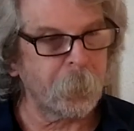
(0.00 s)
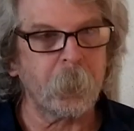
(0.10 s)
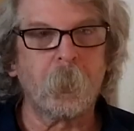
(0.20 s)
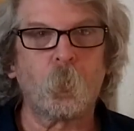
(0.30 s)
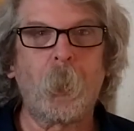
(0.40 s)

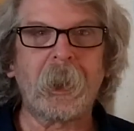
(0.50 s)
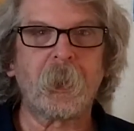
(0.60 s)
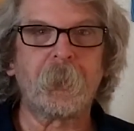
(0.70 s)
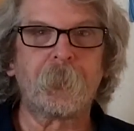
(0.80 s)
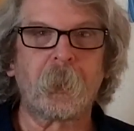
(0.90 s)
white
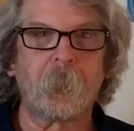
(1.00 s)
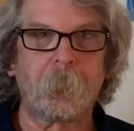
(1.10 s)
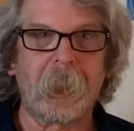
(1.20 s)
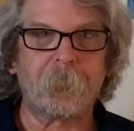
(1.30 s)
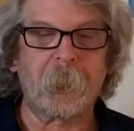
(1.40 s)
lettering on a
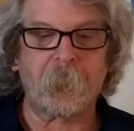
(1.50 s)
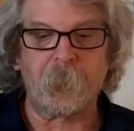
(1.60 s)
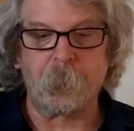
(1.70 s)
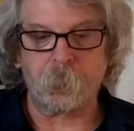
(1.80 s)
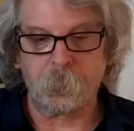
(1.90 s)
black
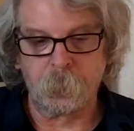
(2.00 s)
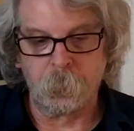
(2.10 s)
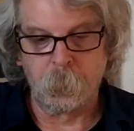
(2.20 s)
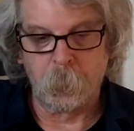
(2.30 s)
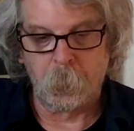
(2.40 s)
background.
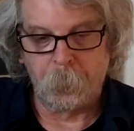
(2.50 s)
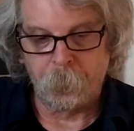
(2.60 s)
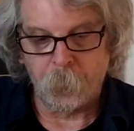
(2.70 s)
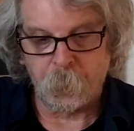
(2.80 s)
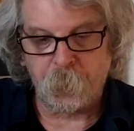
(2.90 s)

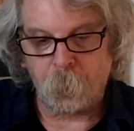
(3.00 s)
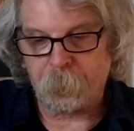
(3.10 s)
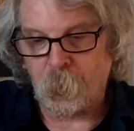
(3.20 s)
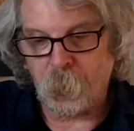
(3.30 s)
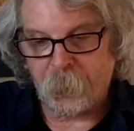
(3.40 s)
So for
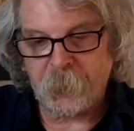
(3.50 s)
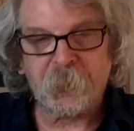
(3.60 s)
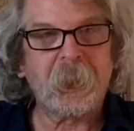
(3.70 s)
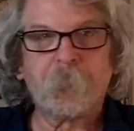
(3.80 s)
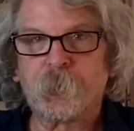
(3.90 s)
her, this
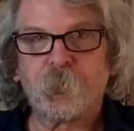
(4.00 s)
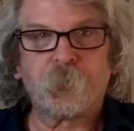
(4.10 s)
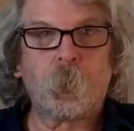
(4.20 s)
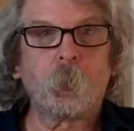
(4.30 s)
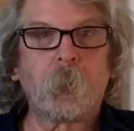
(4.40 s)
game is just
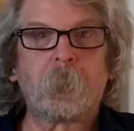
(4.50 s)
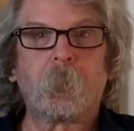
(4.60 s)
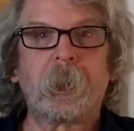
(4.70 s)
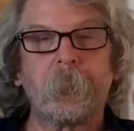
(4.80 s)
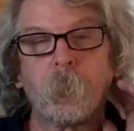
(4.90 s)
totally
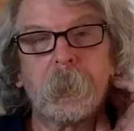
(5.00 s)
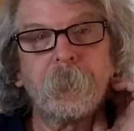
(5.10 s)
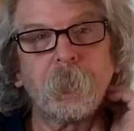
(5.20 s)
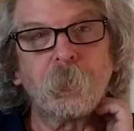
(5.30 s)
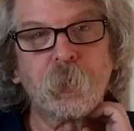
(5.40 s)
unplayable. Even
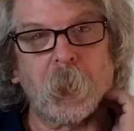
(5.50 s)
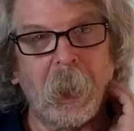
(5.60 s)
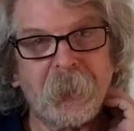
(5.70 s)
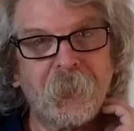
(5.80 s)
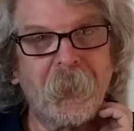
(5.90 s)
though she
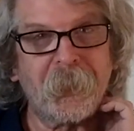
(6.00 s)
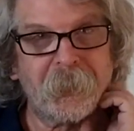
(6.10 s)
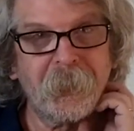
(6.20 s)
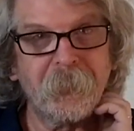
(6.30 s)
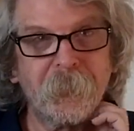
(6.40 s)
likes the
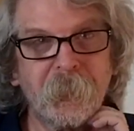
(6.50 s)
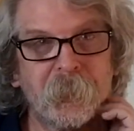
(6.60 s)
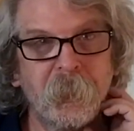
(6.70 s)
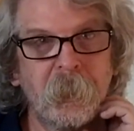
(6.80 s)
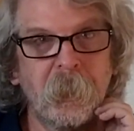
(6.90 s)
idea of it,
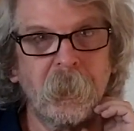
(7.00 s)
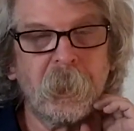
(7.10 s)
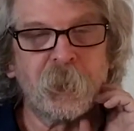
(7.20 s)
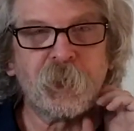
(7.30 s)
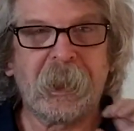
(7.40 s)

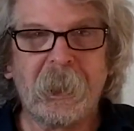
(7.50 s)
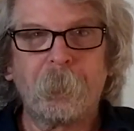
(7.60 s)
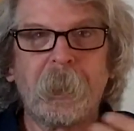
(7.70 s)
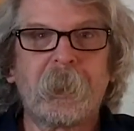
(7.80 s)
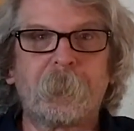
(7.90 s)
she can't
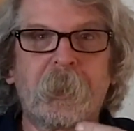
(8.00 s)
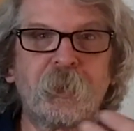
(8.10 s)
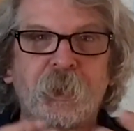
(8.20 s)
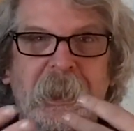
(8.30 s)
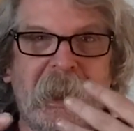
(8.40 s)
play it because
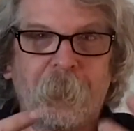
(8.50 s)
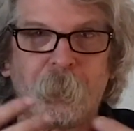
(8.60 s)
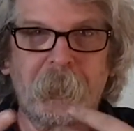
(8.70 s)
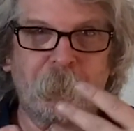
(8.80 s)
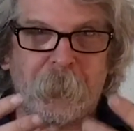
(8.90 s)
she can't
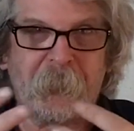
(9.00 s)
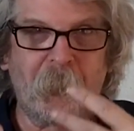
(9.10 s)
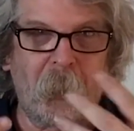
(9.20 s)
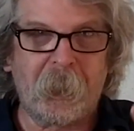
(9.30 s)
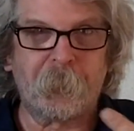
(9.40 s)
really read the
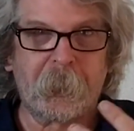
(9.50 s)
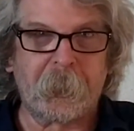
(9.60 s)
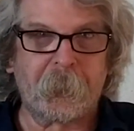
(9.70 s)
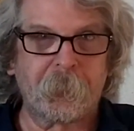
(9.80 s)
lettering in it